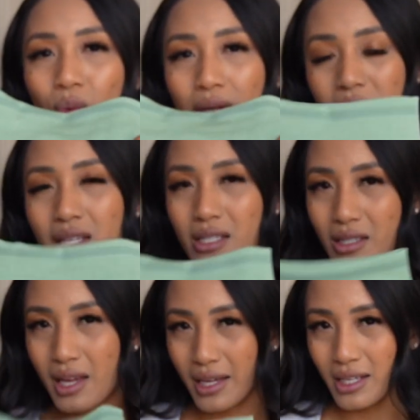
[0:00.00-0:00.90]
with these
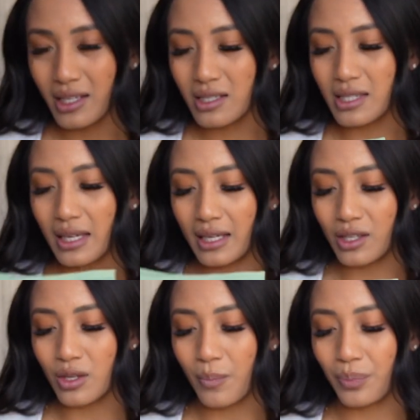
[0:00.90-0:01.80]
leggings is
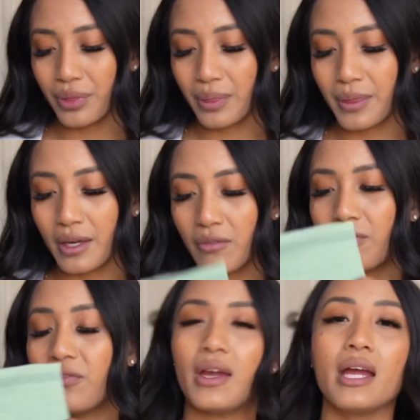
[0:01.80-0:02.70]
is the
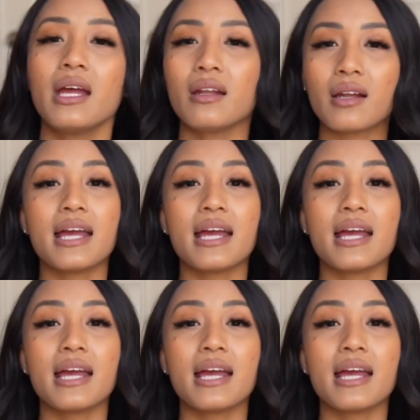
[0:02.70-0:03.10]
fit